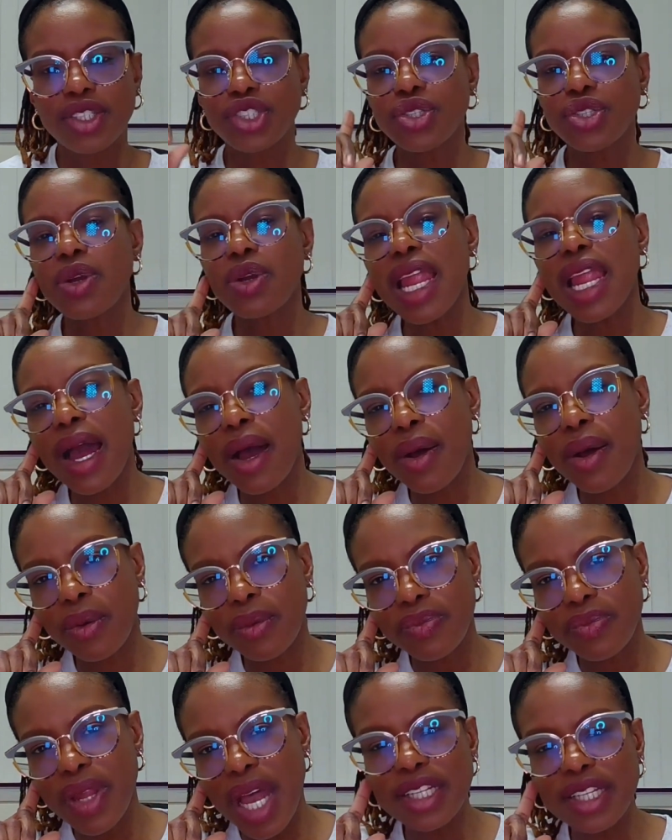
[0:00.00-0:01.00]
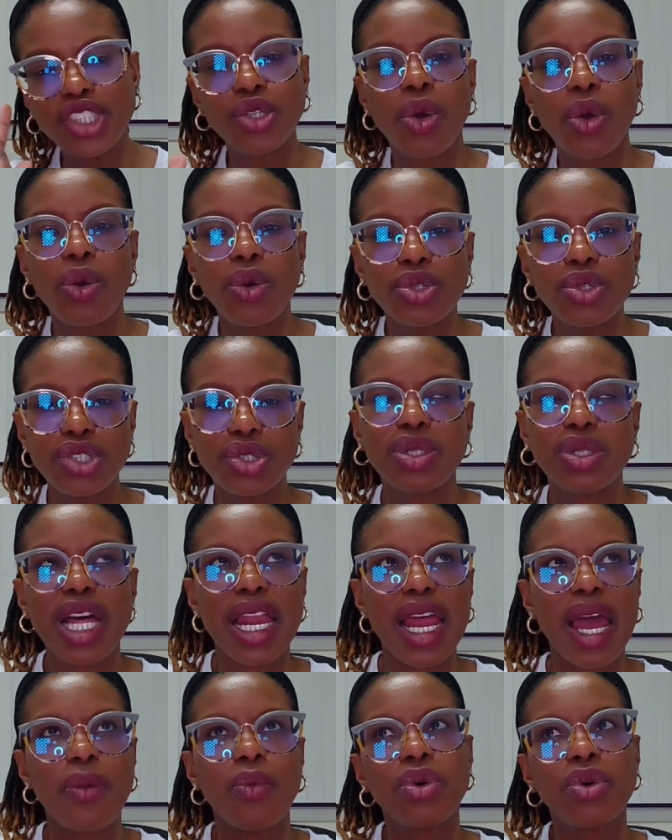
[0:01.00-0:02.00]
So now I told you
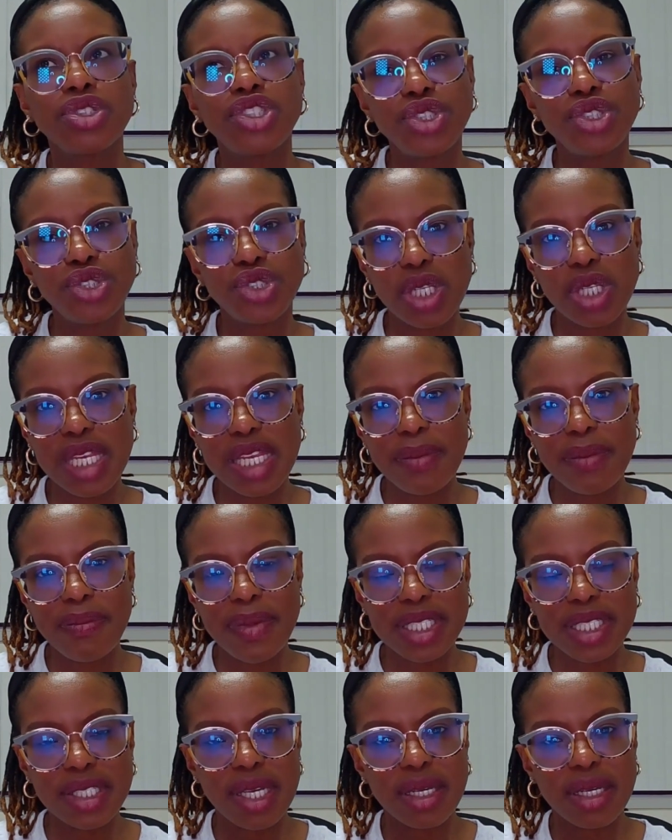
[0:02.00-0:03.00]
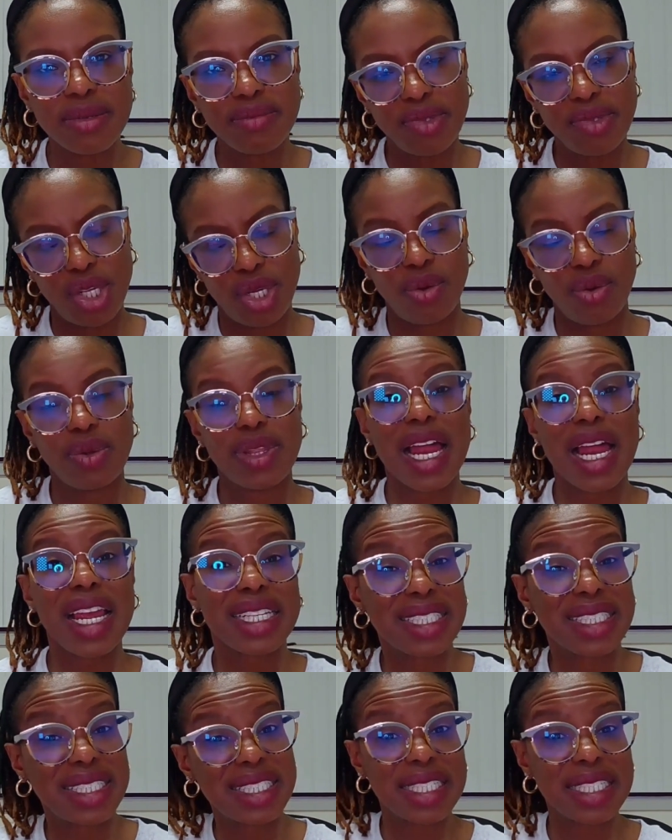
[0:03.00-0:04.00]
that I want you to limit that
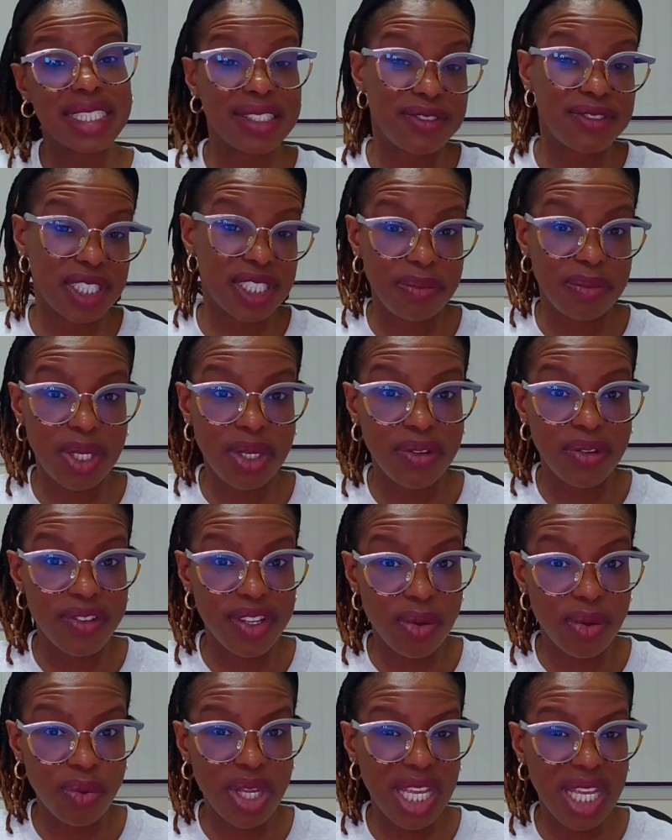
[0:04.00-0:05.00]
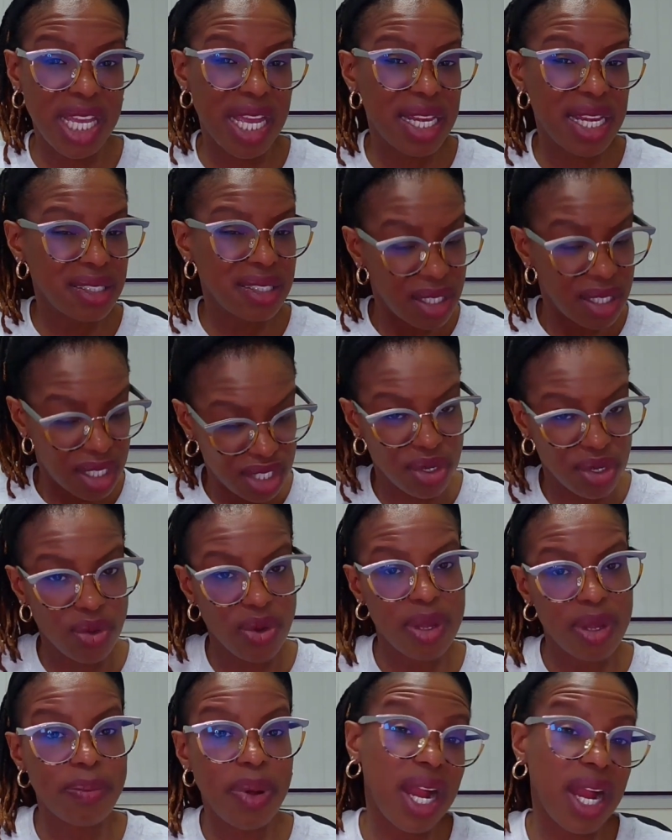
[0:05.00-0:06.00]
excessive sleeping over the weekend,
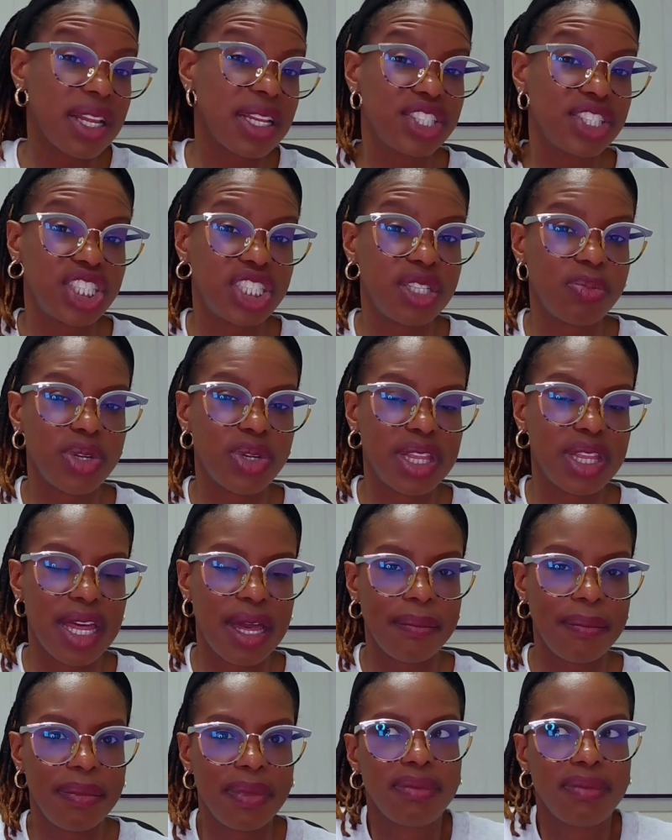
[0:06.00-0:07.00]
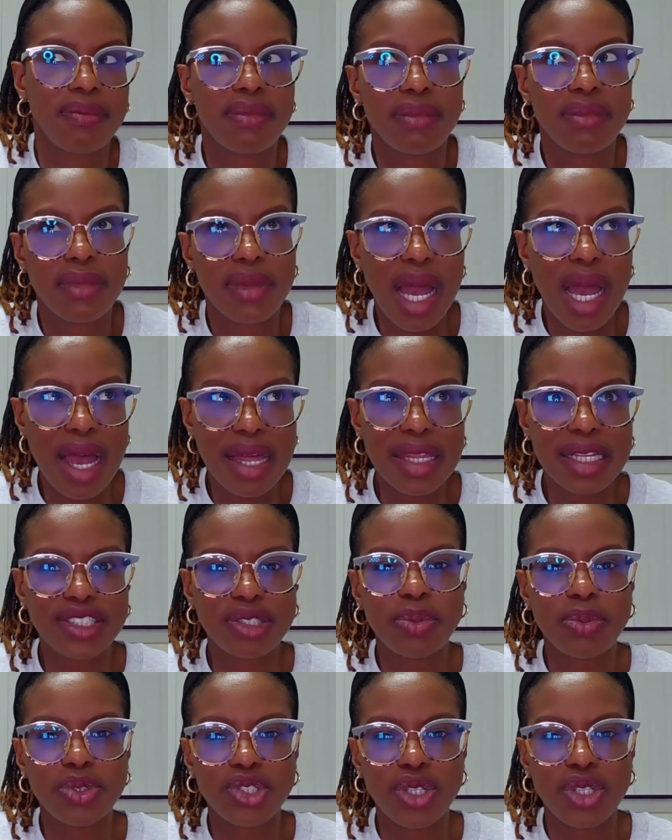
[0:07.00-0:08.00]
in partnership with them. How are they
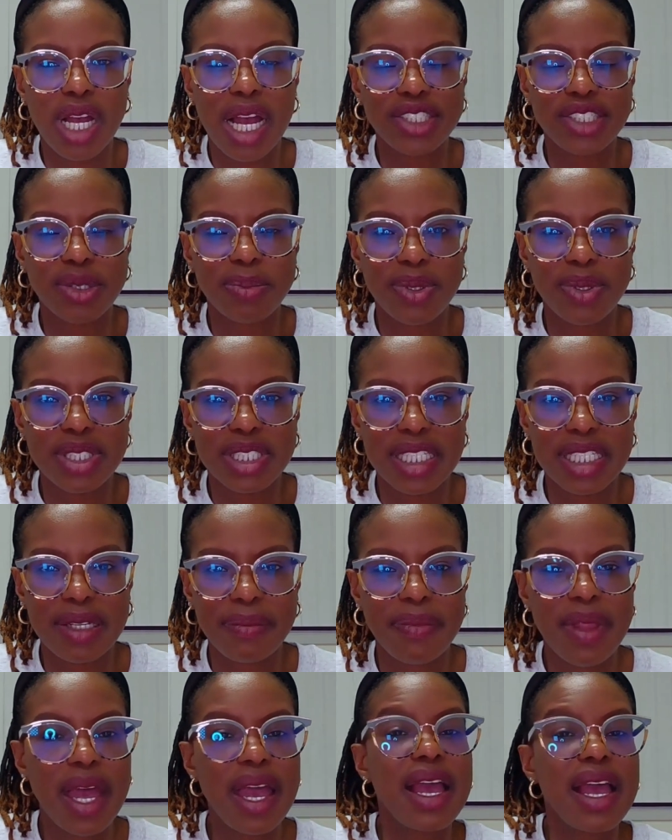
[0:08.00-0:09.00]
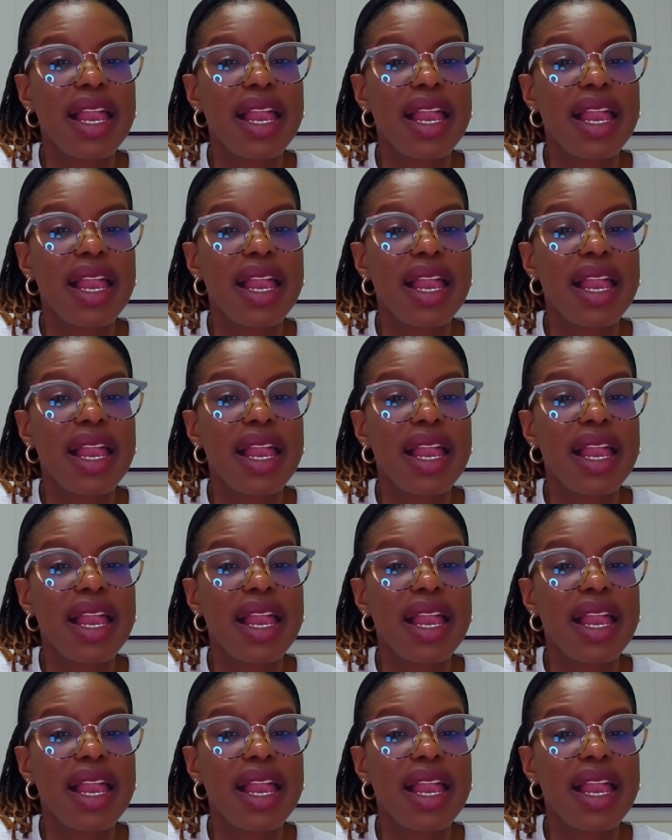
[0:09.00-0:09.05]
supposed to catch up on sleep?